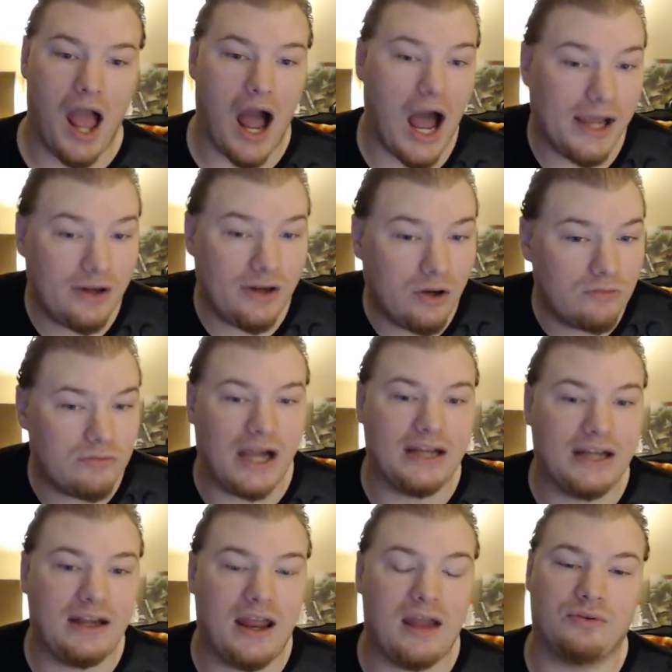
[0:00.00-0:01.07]
I don't
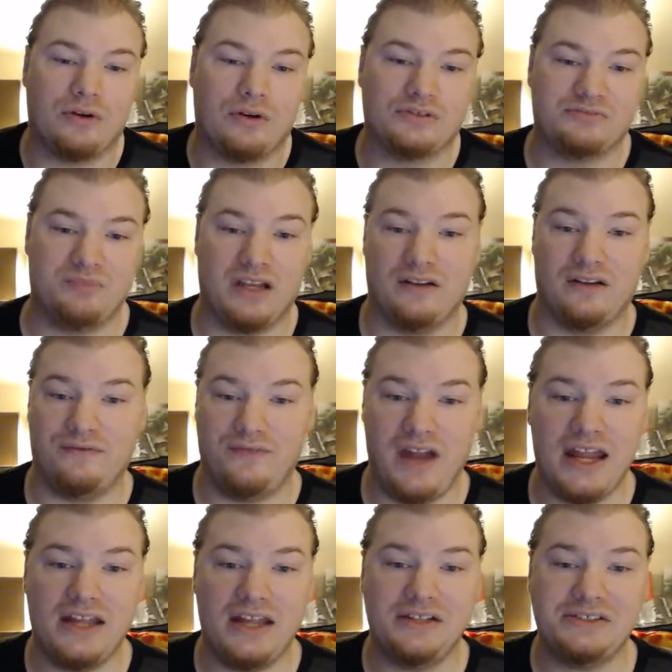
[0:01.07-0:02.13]
mind Ambrose being a
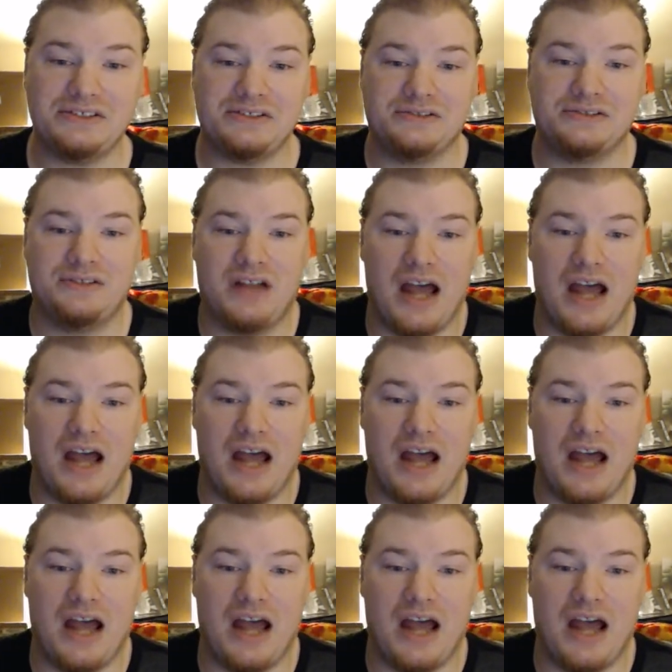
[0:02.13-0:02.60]
face.